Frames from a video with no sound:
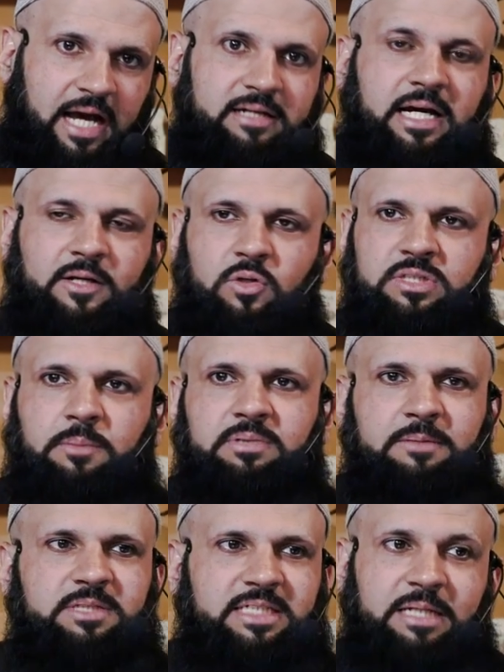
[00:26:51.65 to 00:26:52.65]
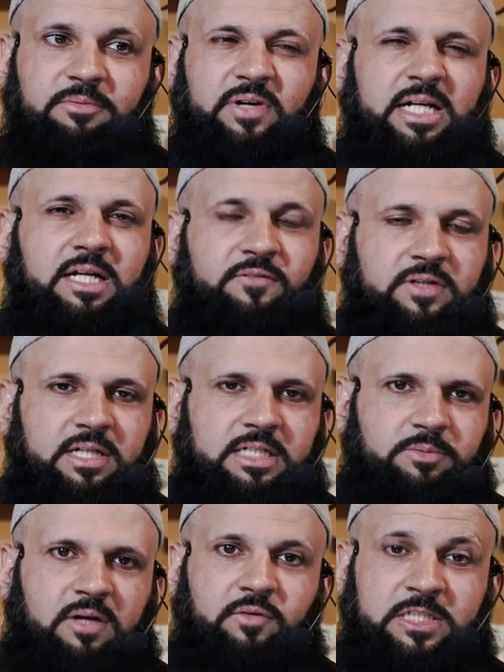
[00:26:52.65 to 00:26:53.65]
I, I know sometimes it can be very difficult
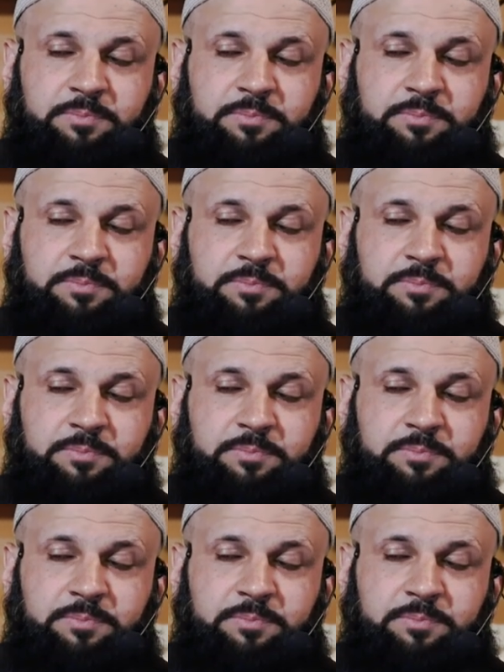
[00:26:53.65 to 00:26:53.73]
as well,